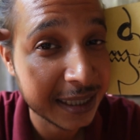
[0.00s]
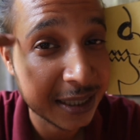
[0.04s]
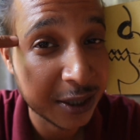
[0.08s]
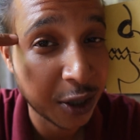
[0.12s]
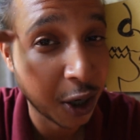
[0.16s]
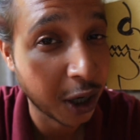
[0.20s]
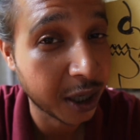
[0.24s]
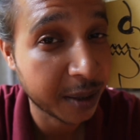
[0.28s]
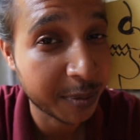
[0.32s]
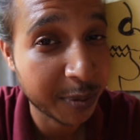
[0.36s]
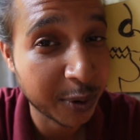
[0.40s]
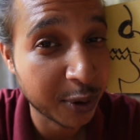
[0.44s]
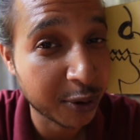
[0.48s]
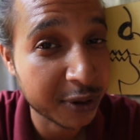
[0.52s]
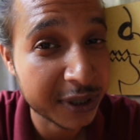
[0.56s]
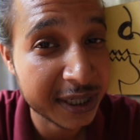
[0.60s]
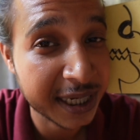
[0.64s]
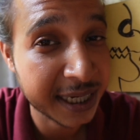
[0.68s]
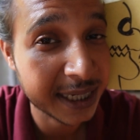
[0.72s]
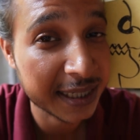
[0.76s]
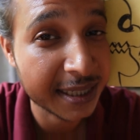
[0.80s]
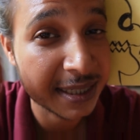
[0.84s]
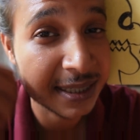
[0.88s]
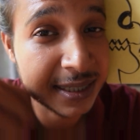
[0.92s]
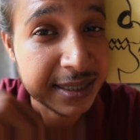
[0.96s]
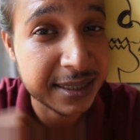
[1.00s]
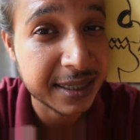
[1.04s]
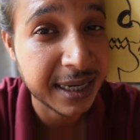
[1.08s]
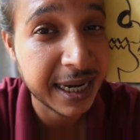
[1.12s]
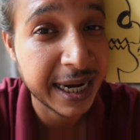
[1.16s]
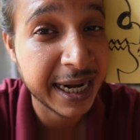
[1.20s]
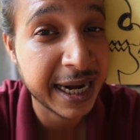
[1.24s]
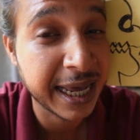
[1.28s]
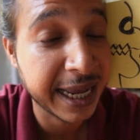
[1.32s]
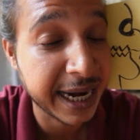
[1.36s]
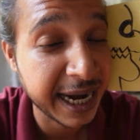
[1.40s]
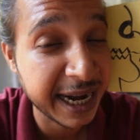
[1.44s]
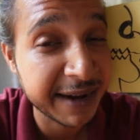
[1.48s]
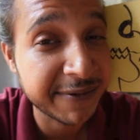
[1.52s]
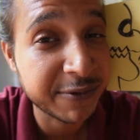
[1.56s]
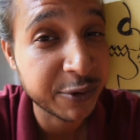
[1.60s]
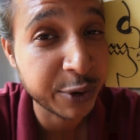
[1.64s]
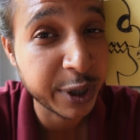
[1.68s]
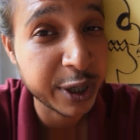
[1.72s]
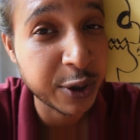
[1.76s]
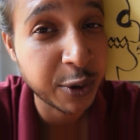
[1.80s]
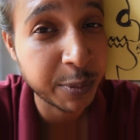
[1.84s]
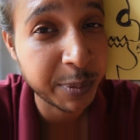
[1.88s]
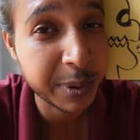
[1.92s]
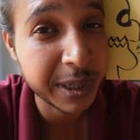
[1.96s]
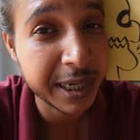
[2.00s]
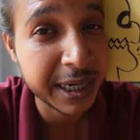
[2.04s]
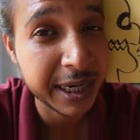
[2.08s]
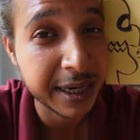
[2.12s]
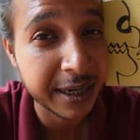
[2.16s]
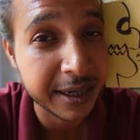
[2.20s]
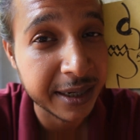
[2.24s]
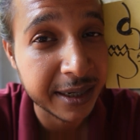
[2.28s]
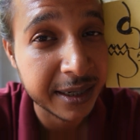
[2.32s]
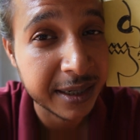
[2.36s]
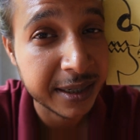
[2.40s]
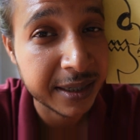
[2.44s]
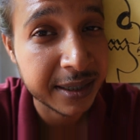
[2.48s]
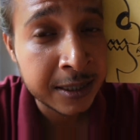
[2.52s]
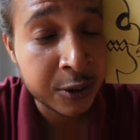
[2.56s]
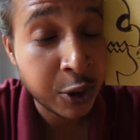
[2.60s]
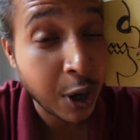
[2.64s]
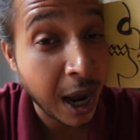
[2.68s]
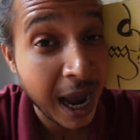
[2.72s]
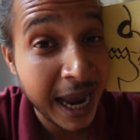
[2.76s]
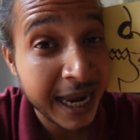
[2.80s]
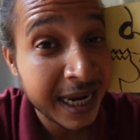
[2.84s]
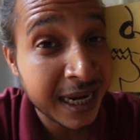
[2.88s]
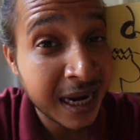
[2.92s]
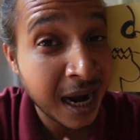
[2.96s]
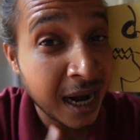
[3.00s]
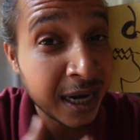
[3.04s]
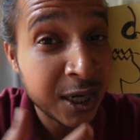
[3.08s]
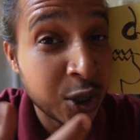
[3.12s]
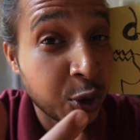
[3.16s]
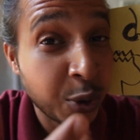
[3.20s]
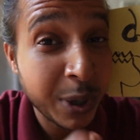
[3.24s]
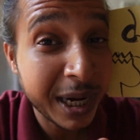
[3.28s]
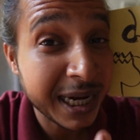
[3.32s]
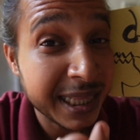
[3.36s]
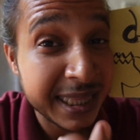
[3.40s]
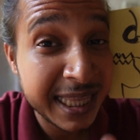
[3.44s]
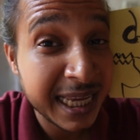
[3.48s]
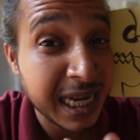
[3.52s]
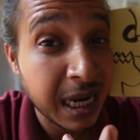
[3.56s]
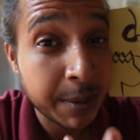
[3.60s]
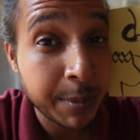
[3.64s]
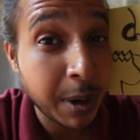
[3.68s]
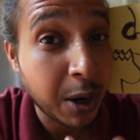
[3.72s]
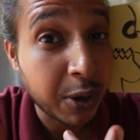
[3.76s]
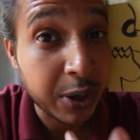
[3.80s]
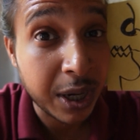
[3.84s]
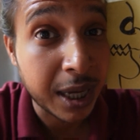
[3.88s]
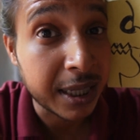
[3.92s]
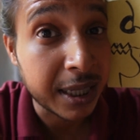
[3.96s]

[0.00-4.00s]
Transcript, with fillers: thought process and arrive to an opinion. So I can't do anything about